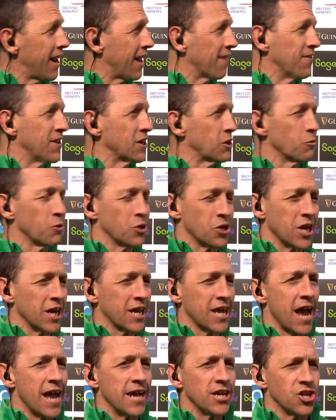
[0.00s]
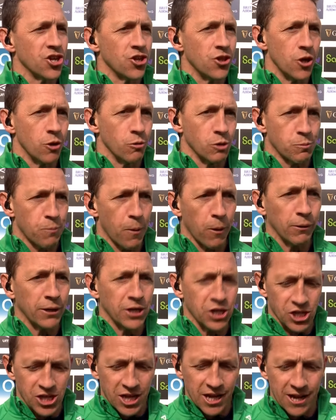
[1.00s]
and this was an occasion that was
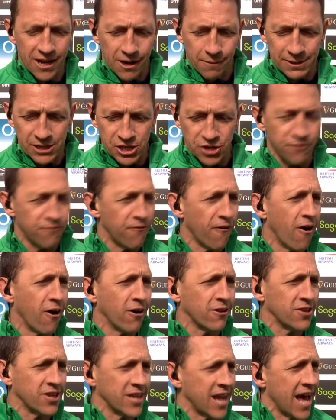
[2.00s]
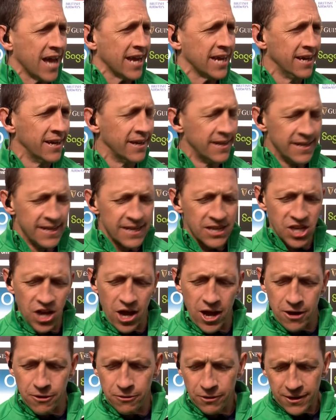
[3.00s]
probably just a little bit too far today.
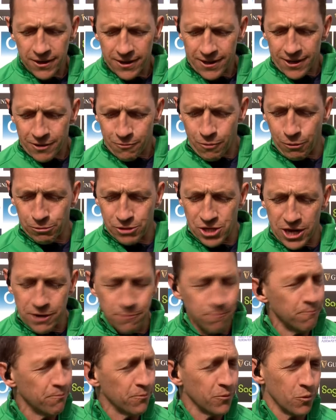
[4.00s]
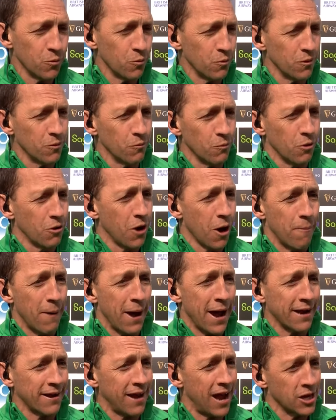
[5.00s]
So what we'll do, we'll go
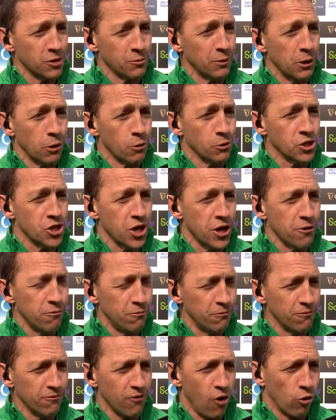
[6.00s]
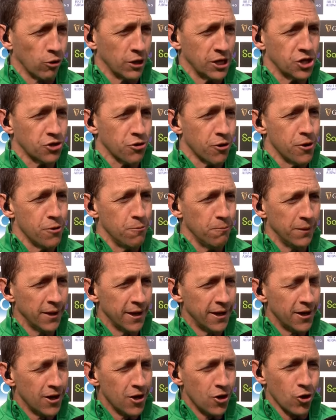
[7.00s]
back, as we always do, honest group,
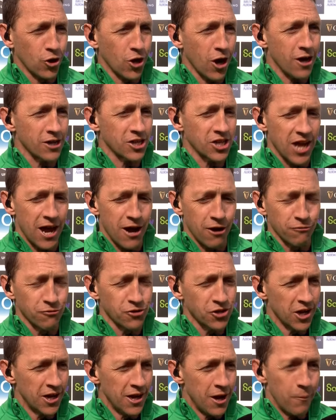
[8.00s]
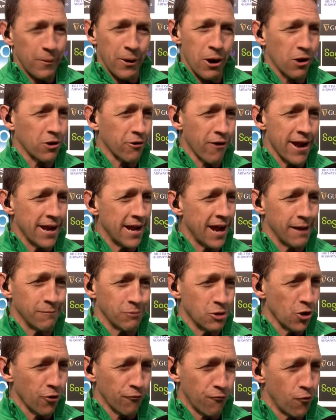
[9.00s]
look at ourselves. We've got a great
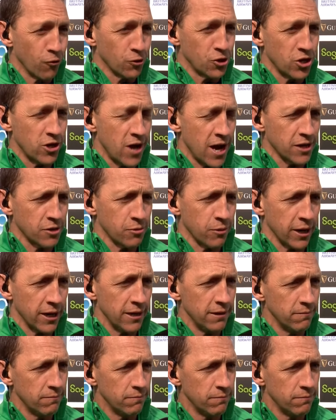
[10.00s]
game to look forward to next week.